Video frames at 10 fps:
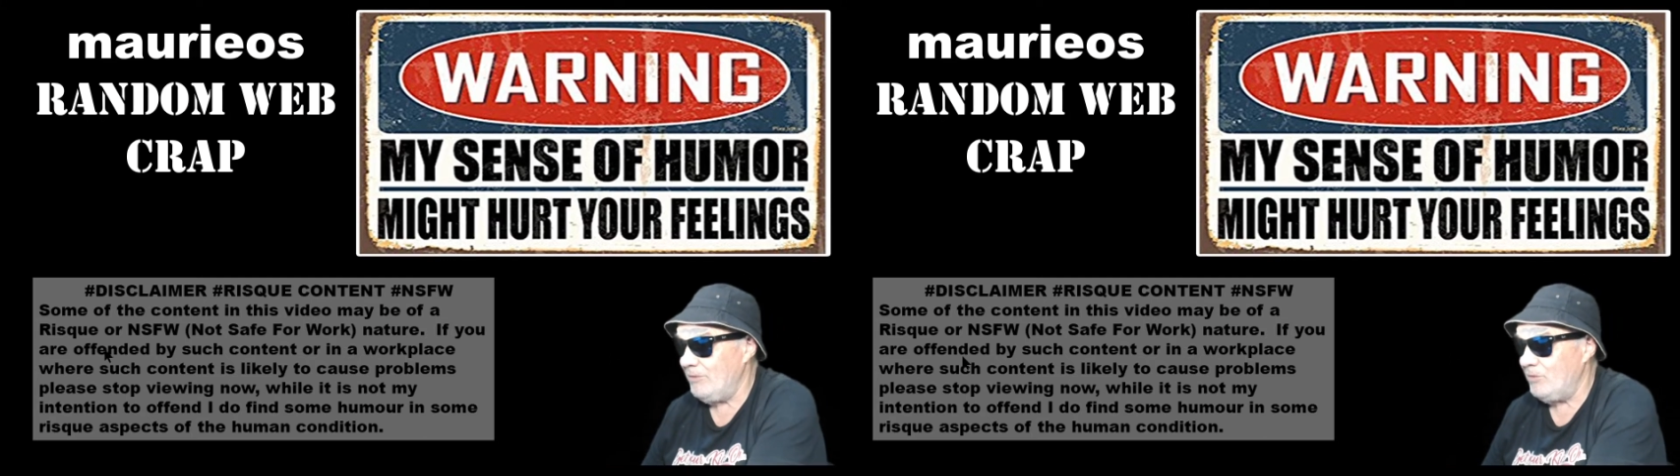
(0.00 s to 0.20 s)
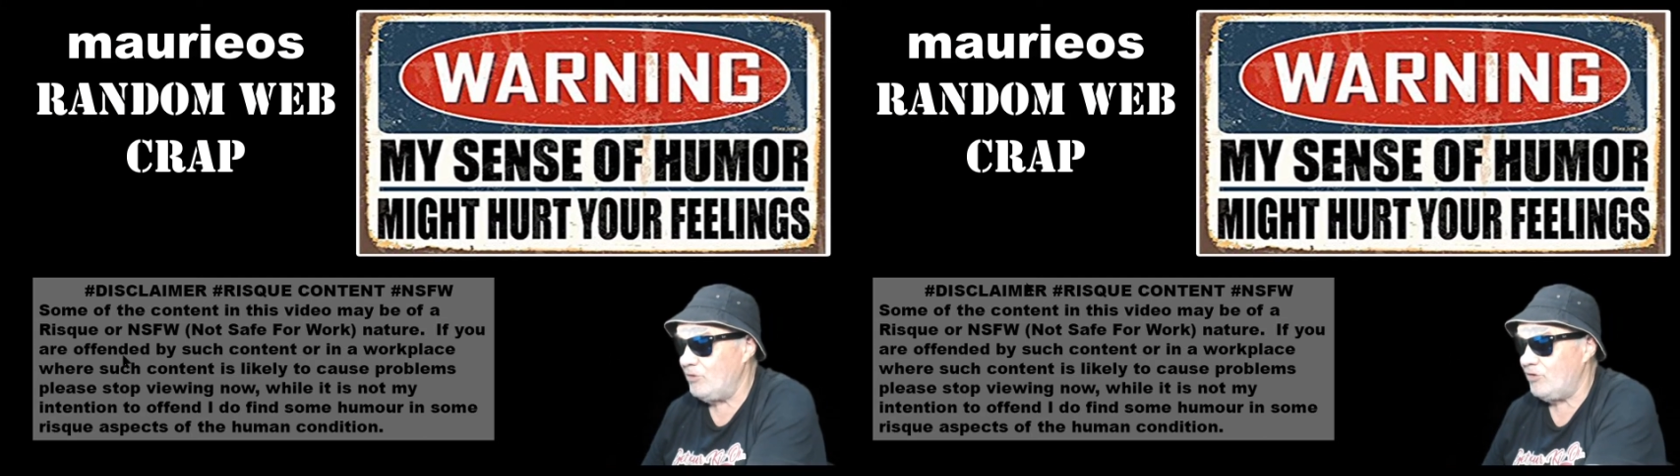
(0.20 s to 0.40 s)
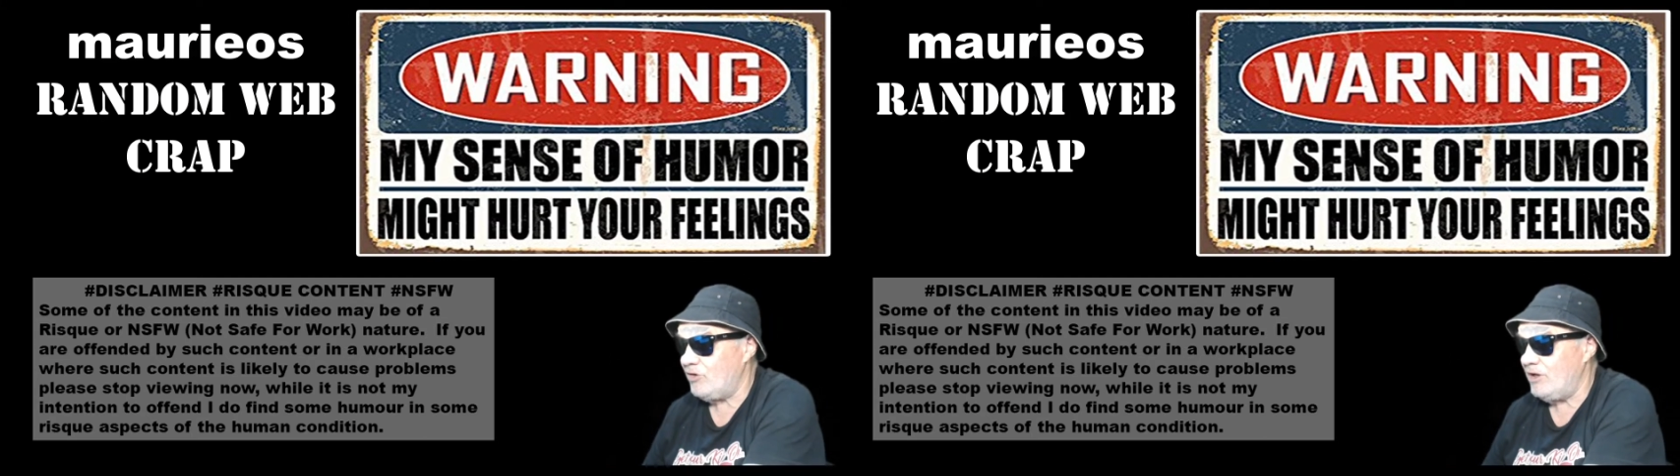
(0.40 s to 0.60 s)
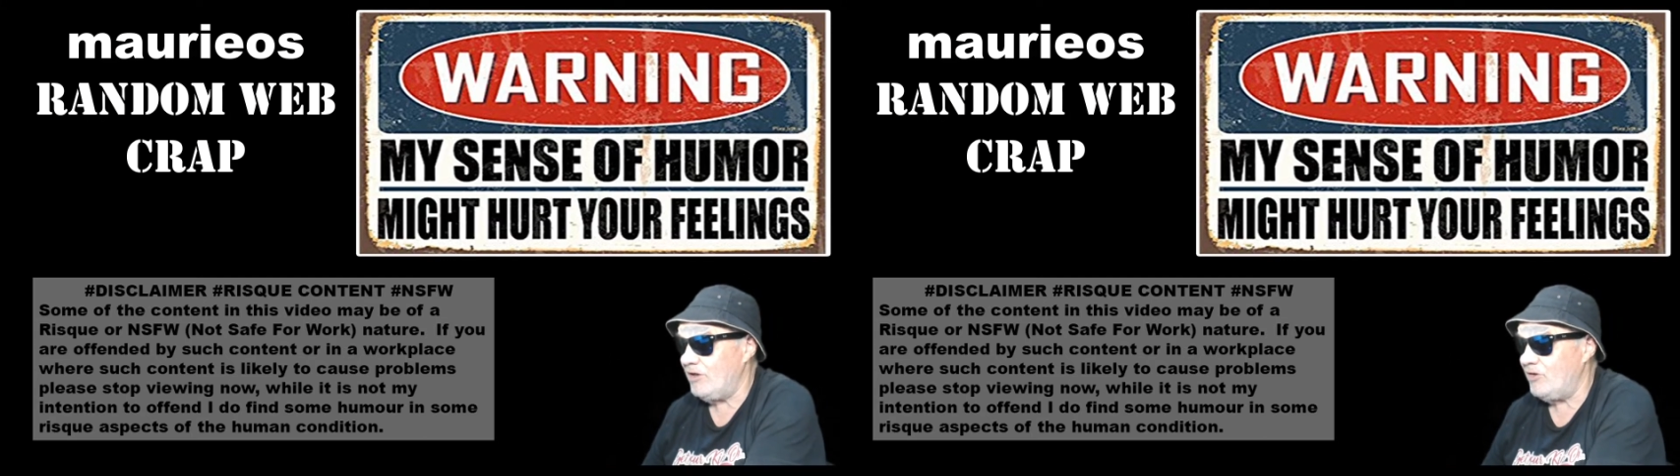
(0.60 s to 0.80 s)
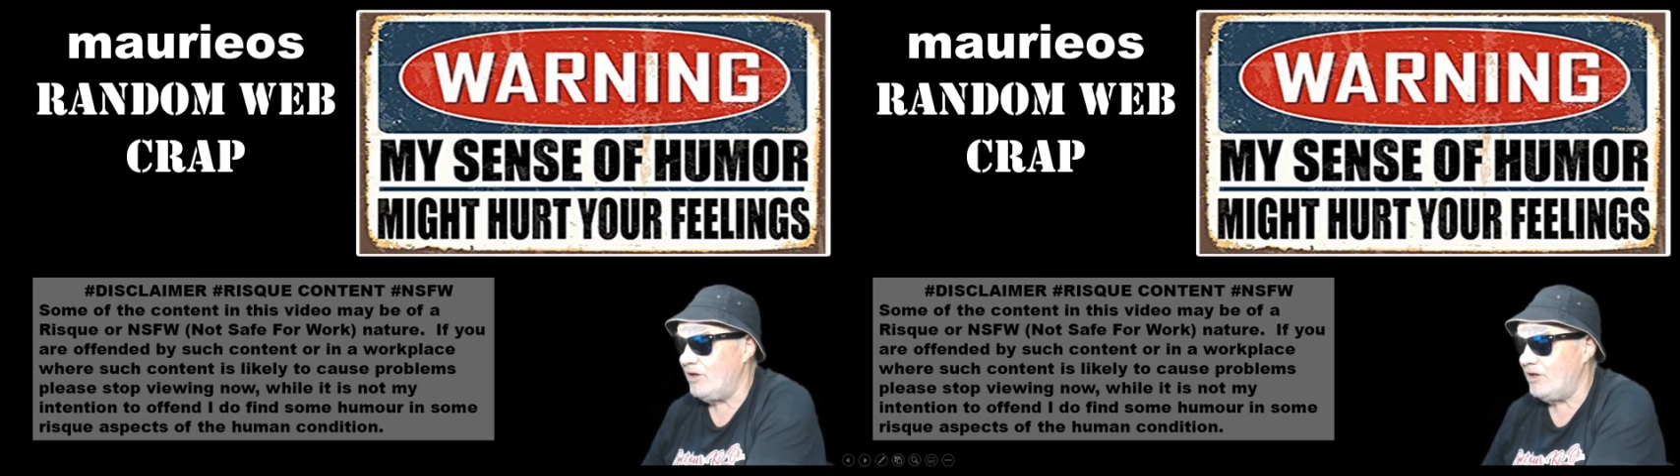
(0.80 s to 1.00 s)
we'll just get
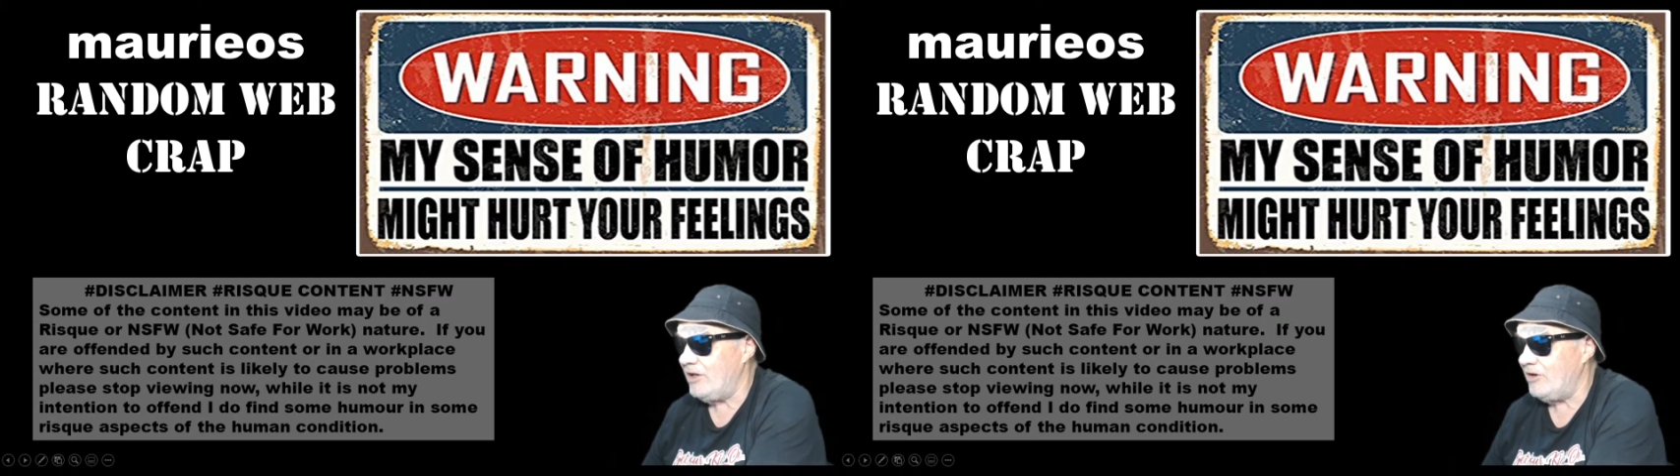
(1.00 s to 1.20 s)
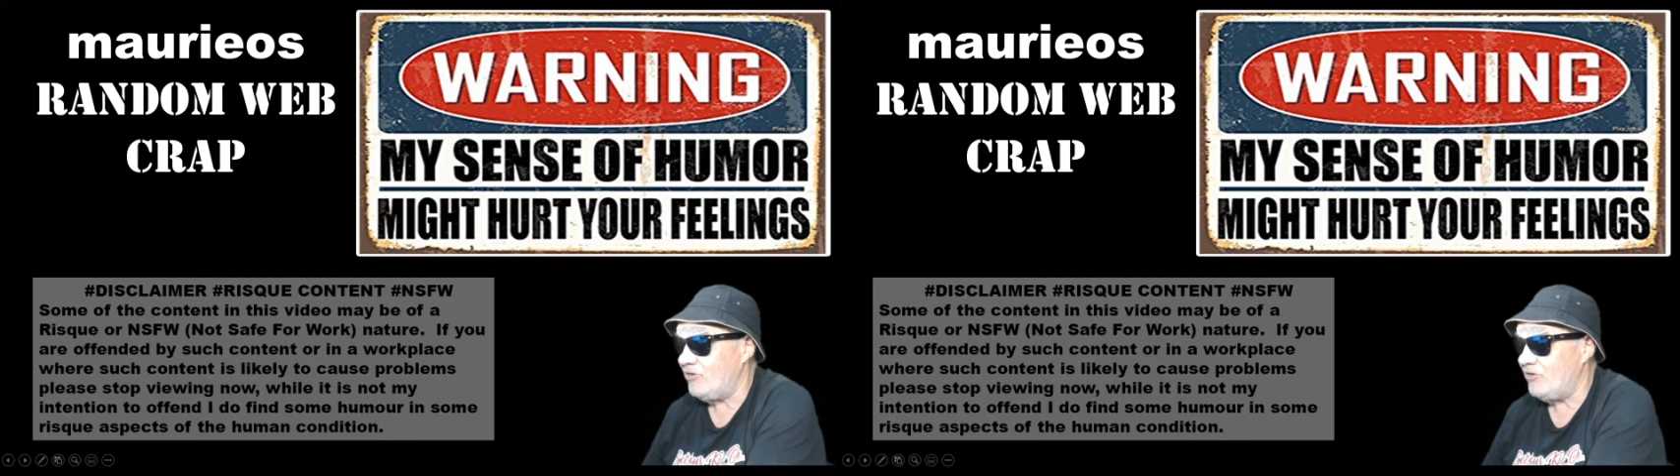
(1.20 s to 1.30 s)
it